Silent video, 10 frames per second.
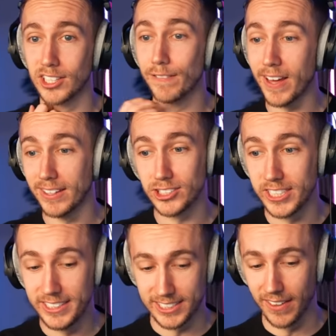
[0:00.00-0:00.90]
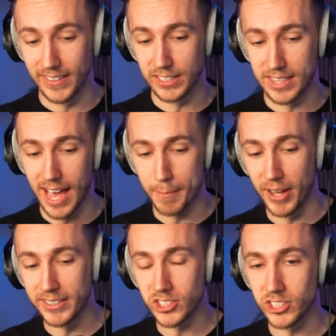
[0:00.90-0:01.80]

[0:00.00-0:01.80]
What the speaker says: So the fact that she's done this that much.